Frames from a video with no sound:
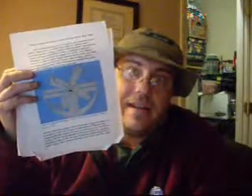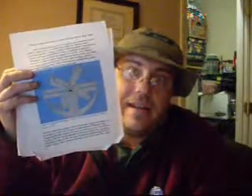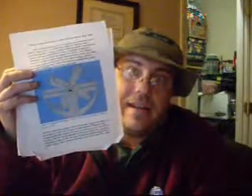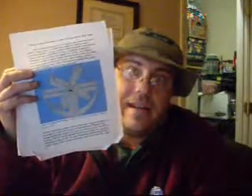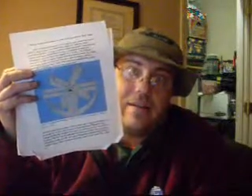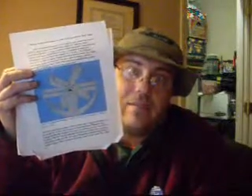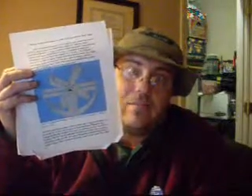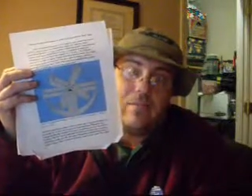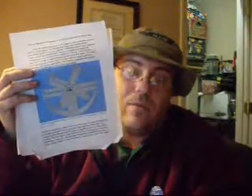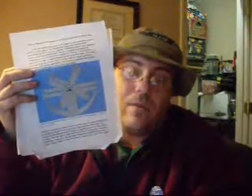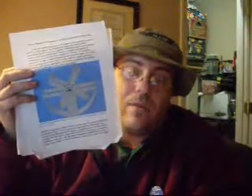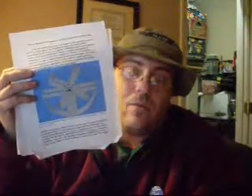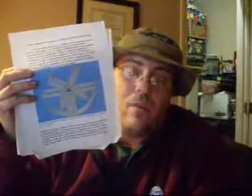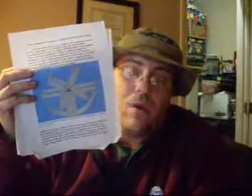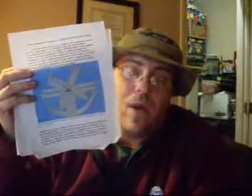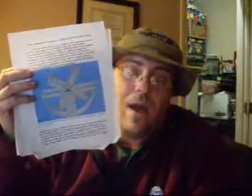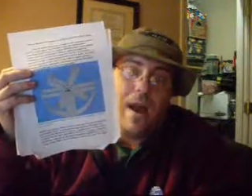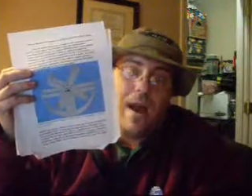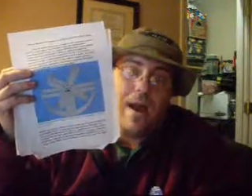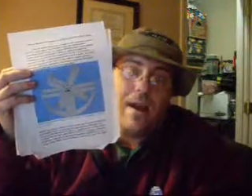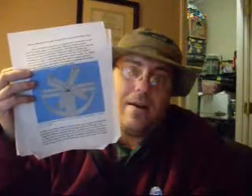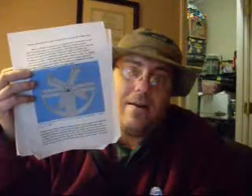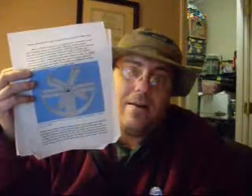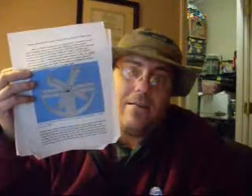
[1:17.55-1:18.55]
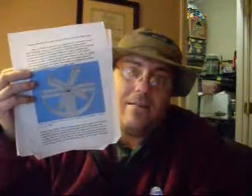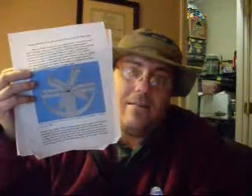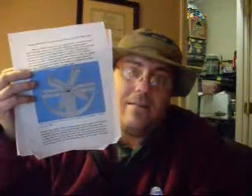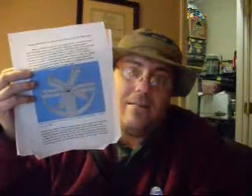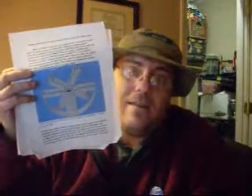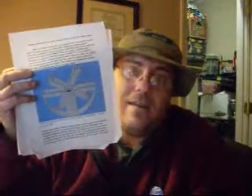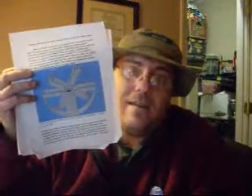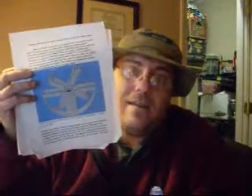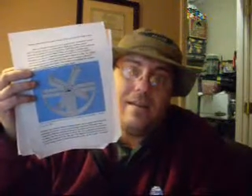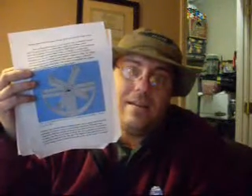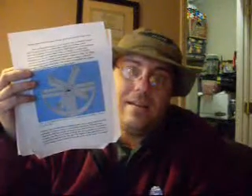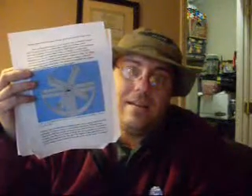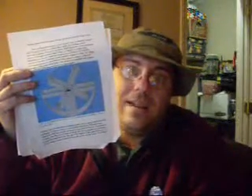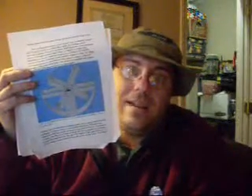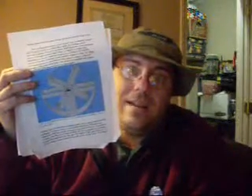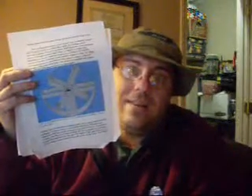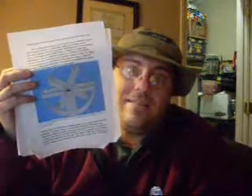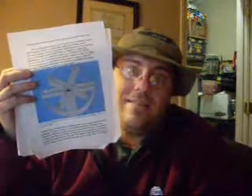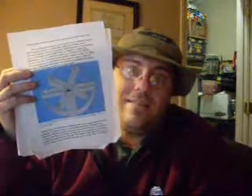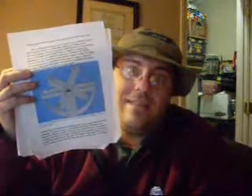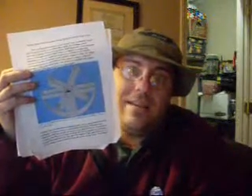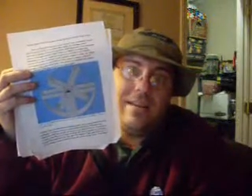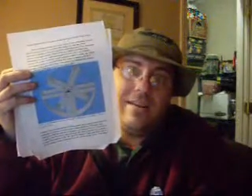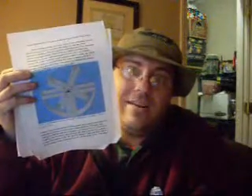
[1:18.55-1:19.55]
It requires
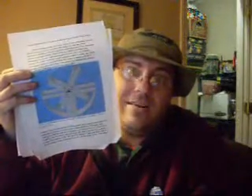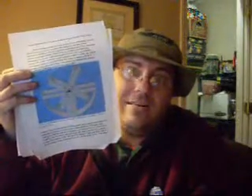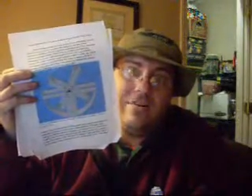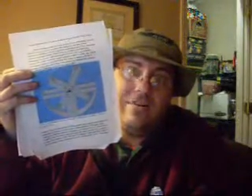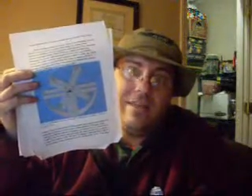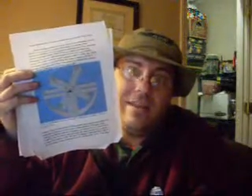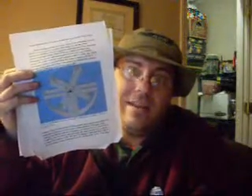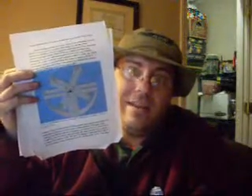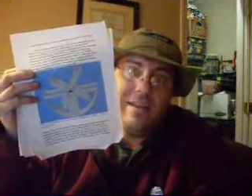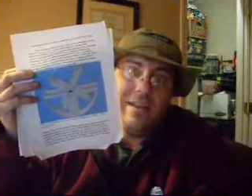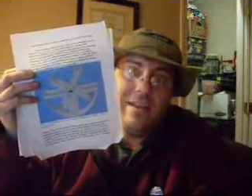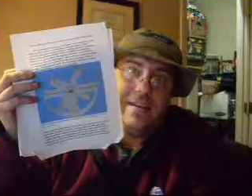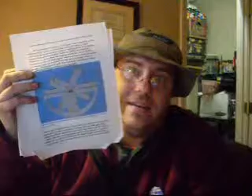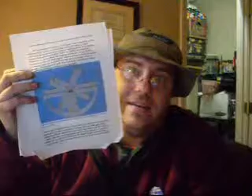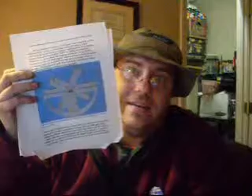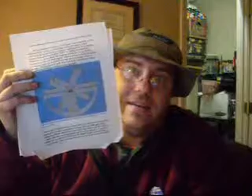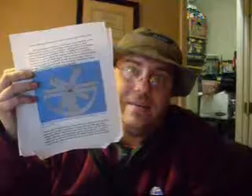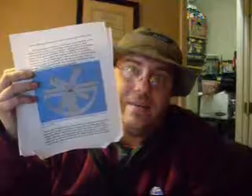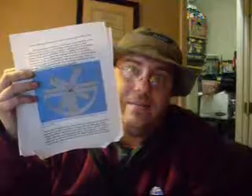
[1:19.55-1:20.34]
less energy